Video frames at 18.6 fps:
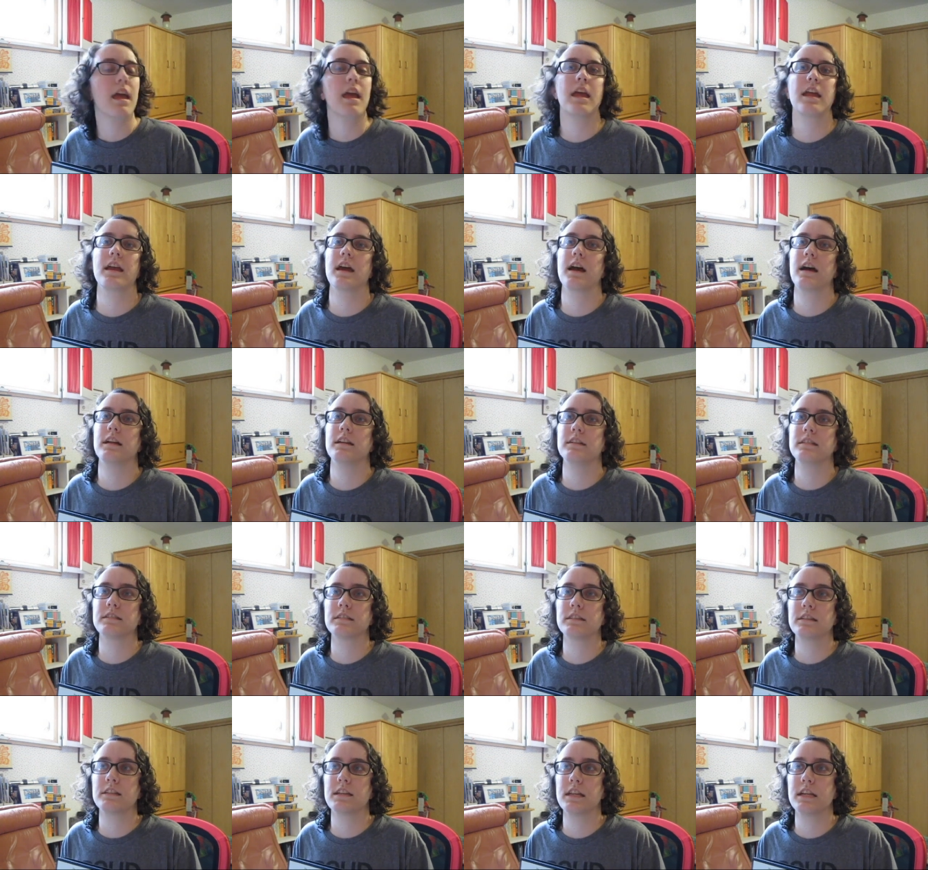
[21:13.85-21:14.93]
and
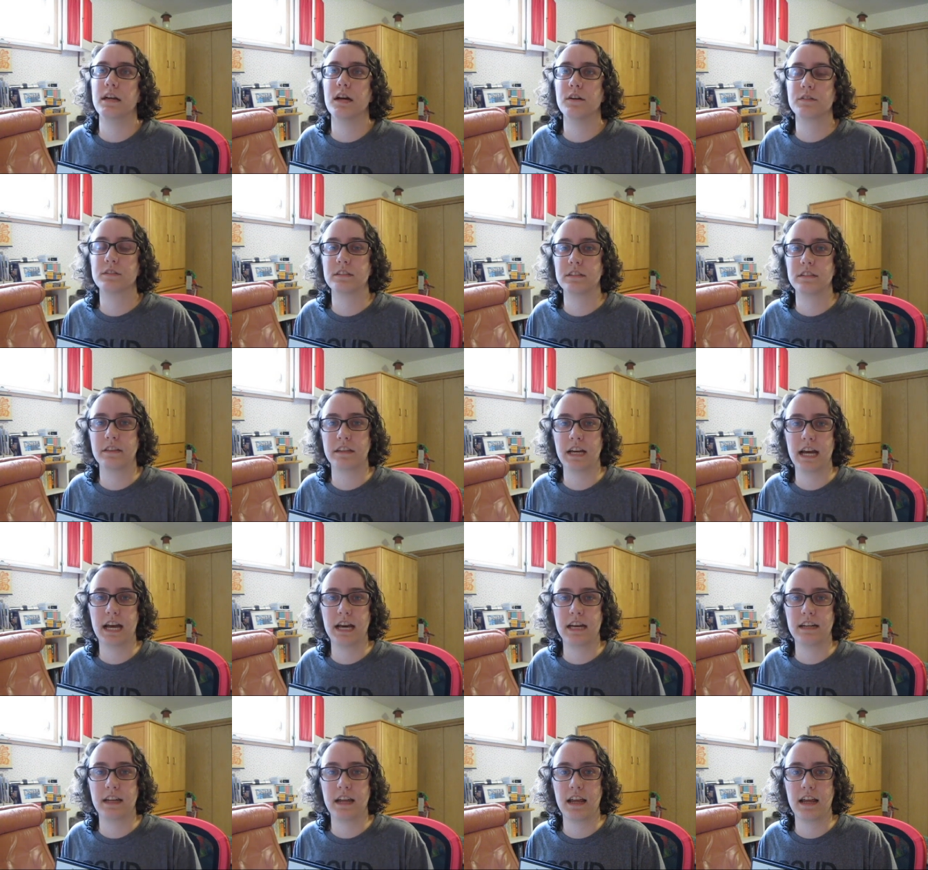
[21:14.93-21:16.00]
he goes into
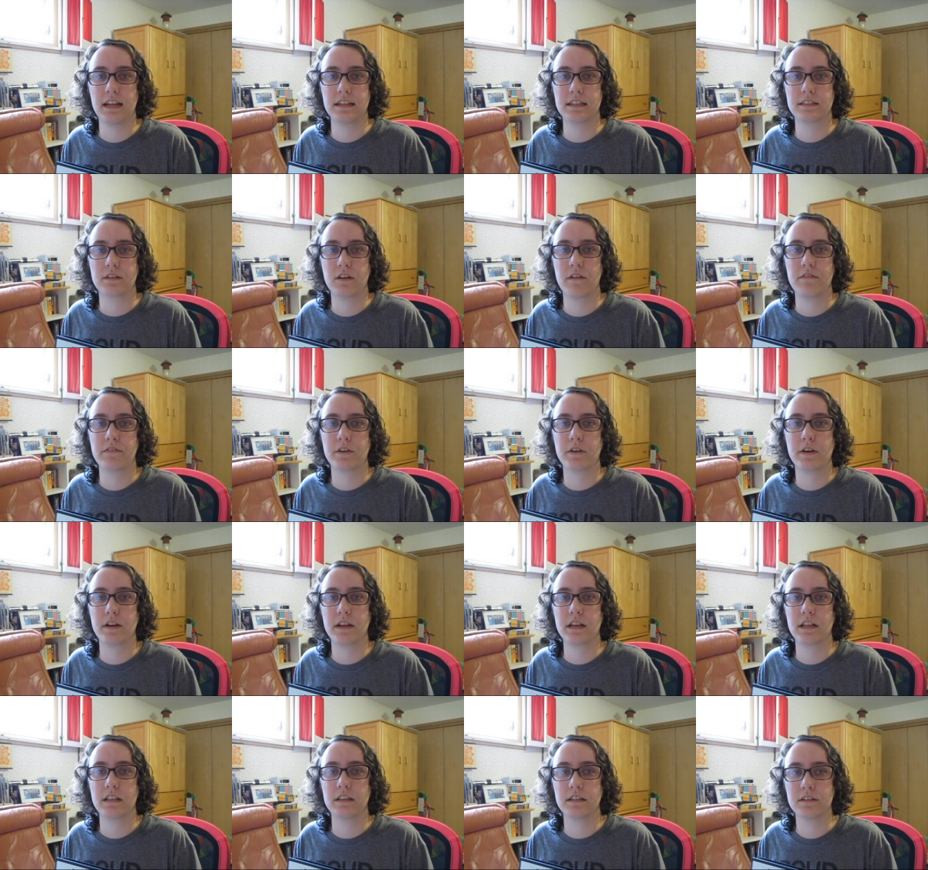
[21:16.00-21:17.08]
that, and it's all very
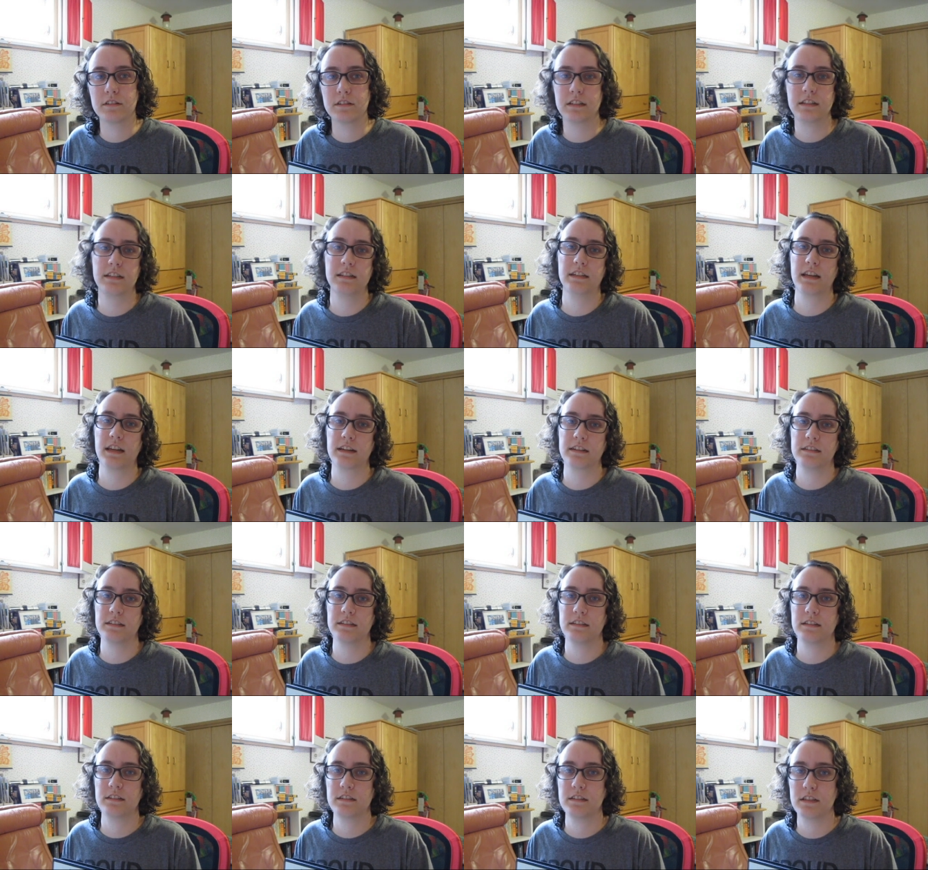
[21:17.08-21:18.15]
clearly
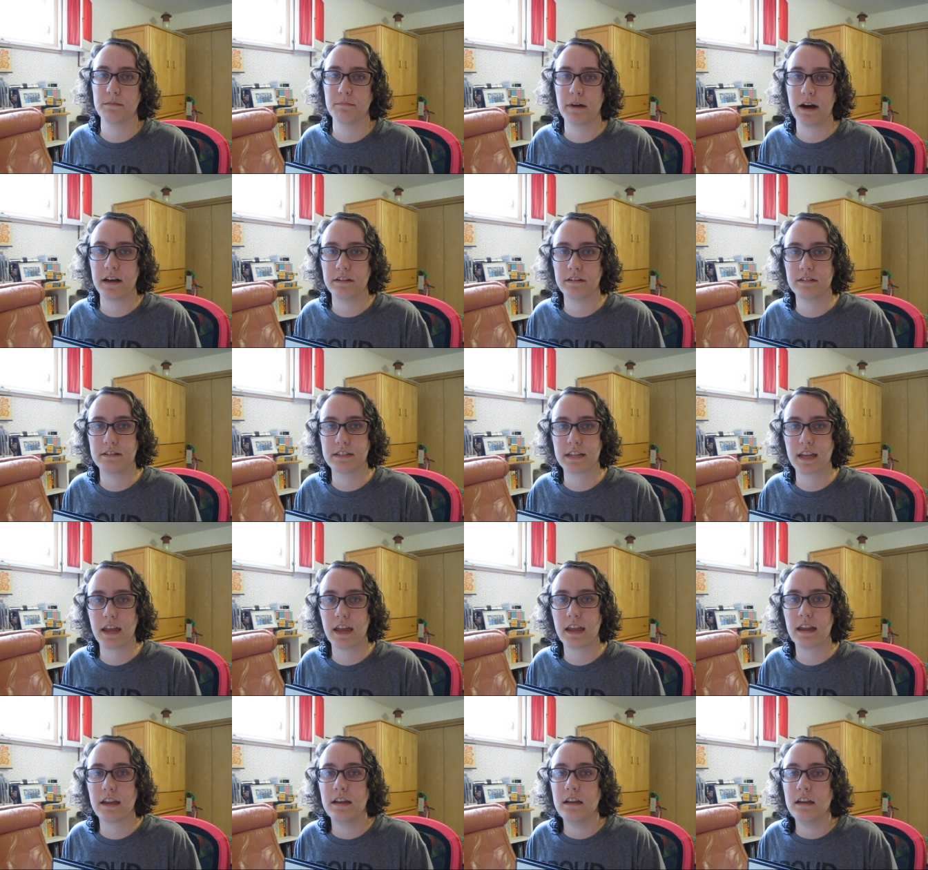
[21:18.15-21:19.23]
connected to the modern
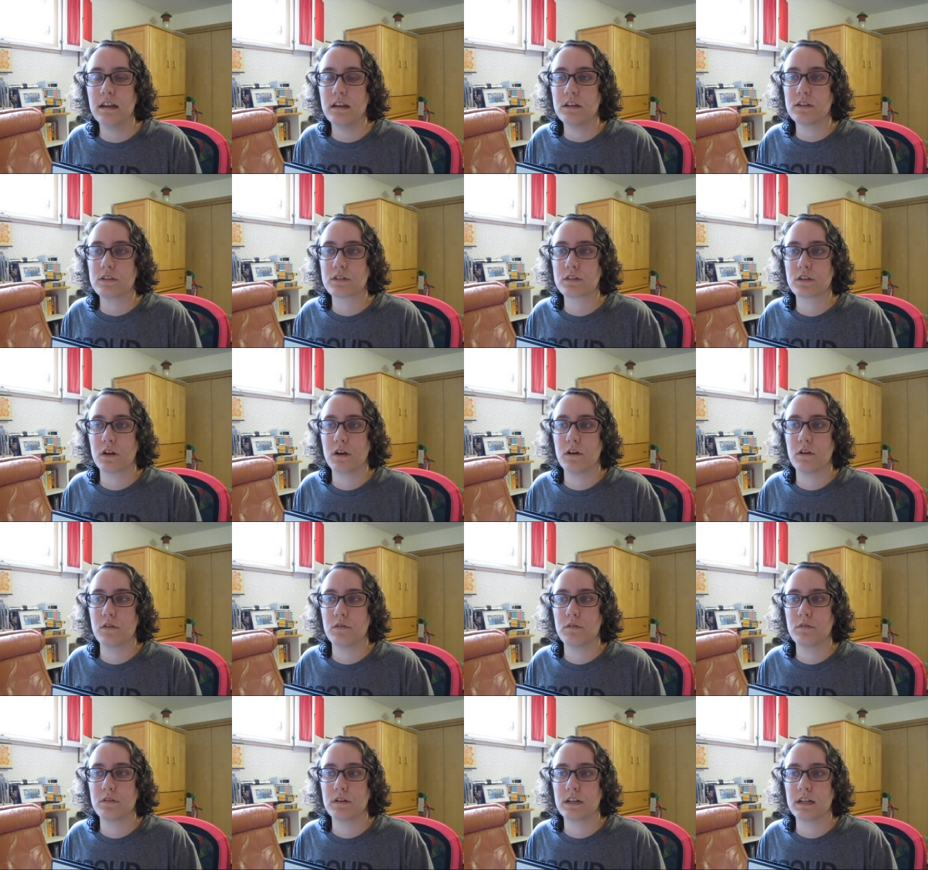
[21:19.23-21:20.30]
day. So,